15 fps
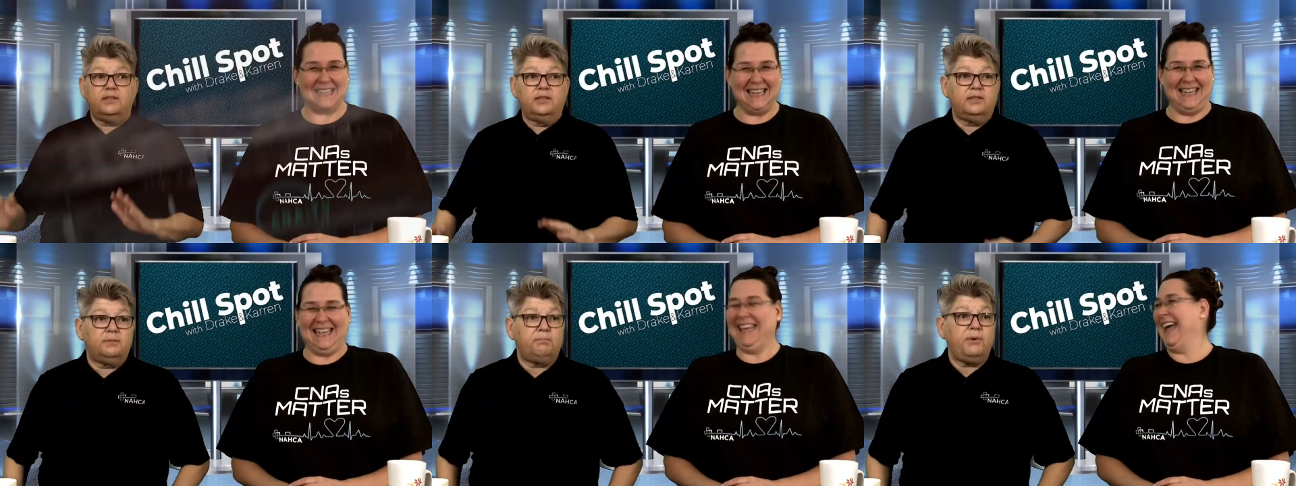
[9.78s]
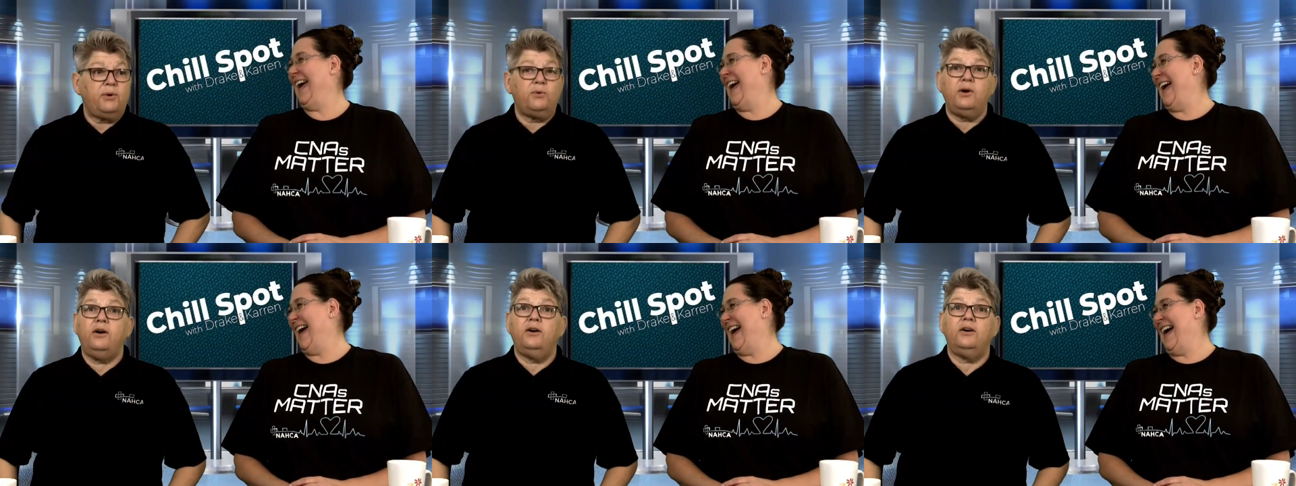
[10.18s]
Speaker 1: This
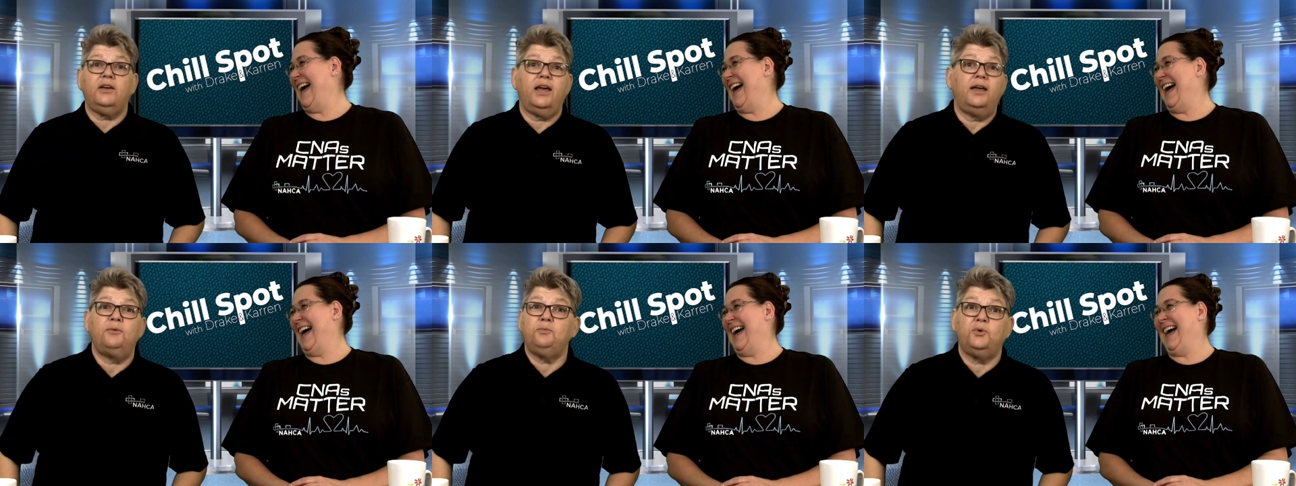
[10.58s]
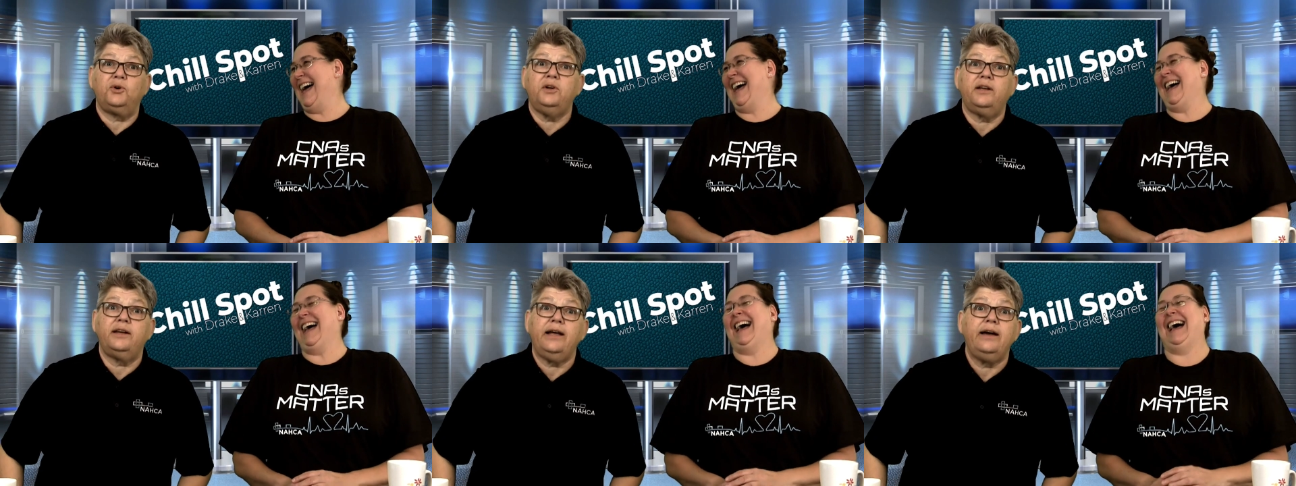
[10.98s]
mohawk ain't
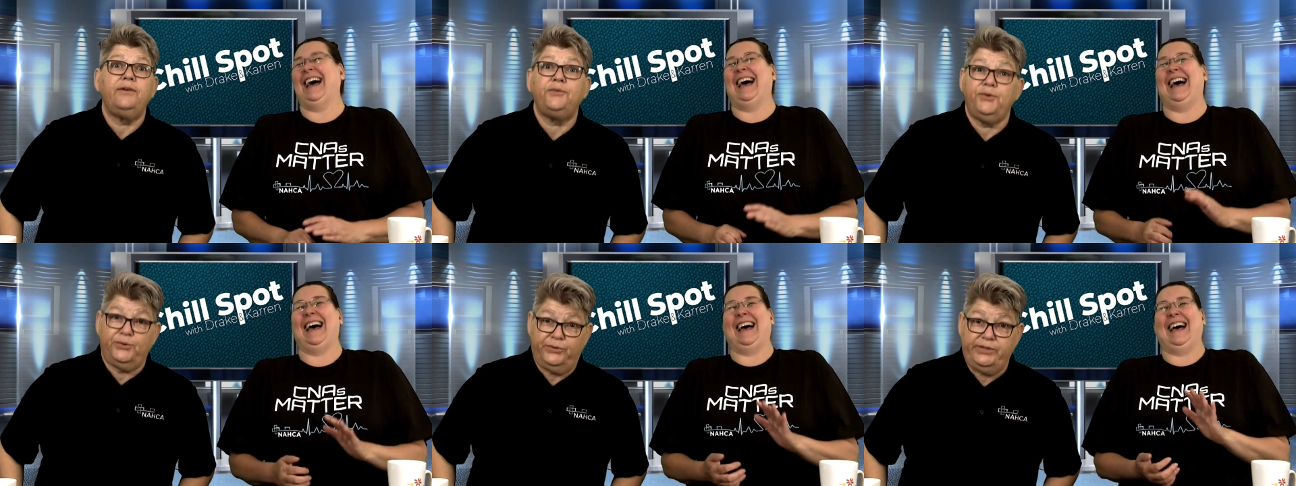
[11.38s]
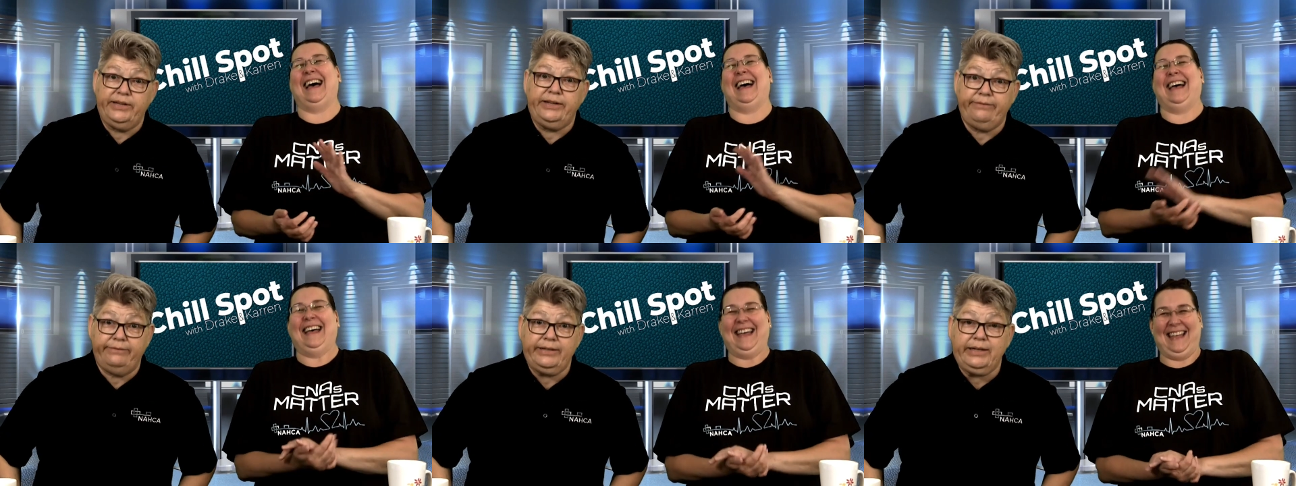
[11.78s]
working out on
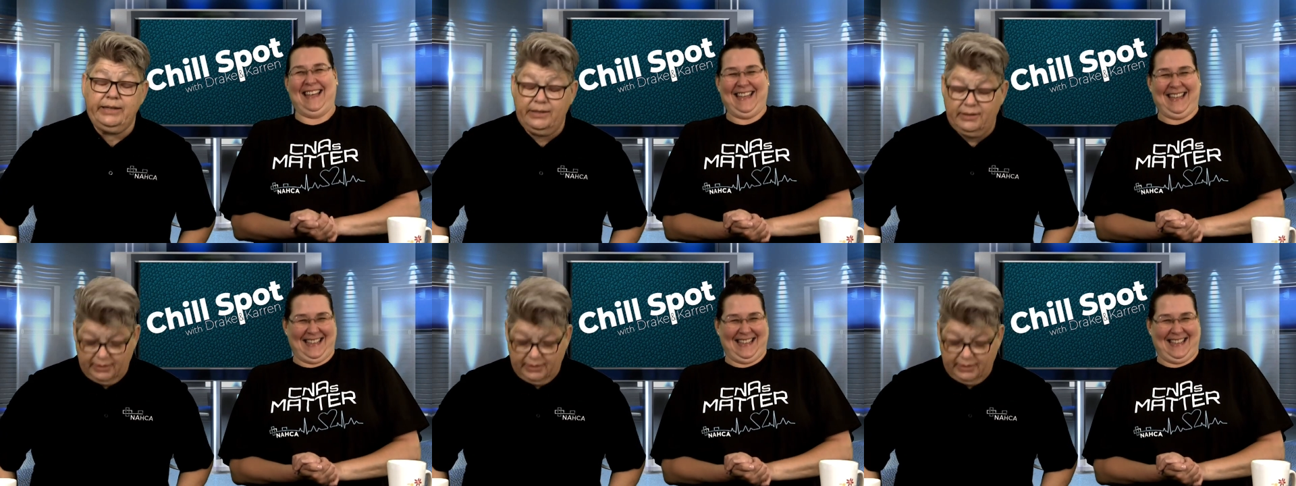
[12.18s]
TV.